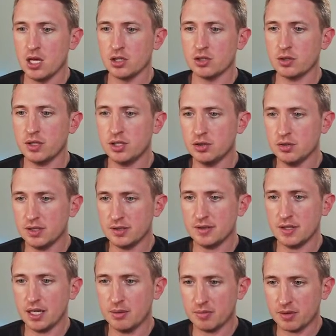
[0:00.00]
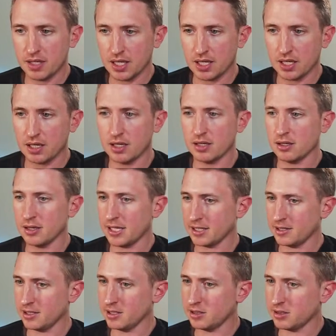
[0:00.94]
So I do the same thing
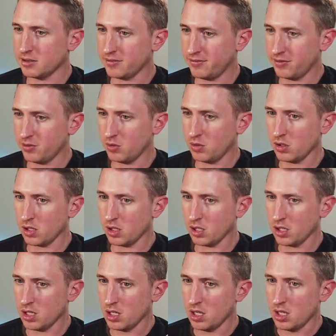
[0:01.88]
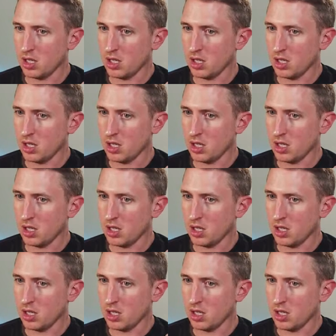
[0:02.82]
like this for